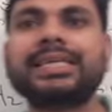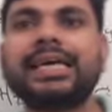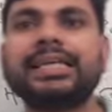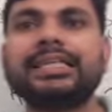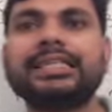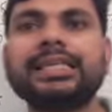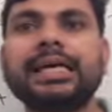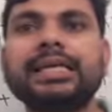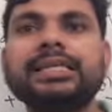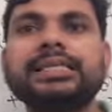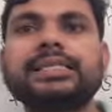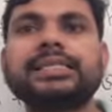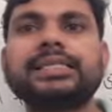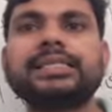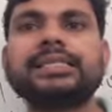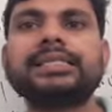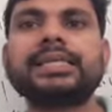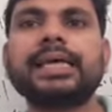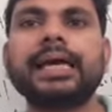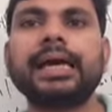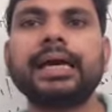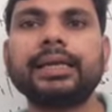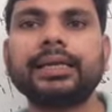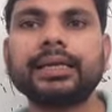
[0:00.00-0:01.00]

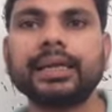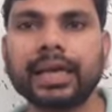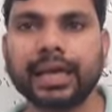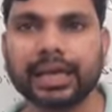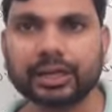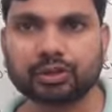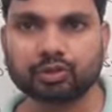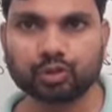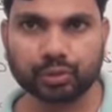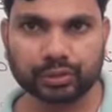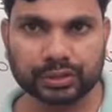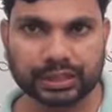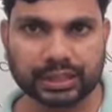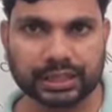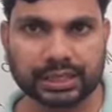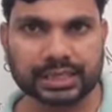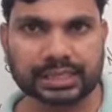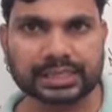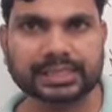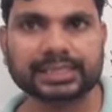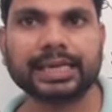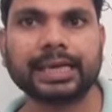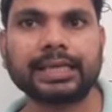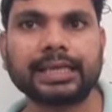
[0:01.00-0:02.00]
catalysis and
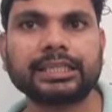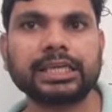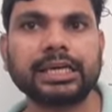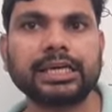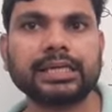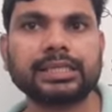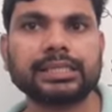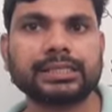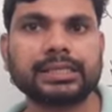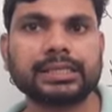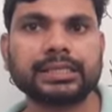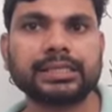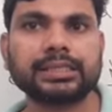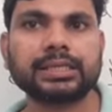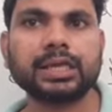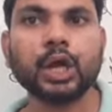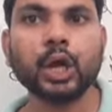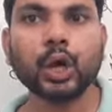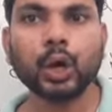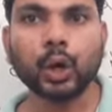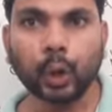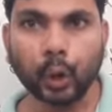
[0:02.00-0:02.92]
heterogeneous catalysis.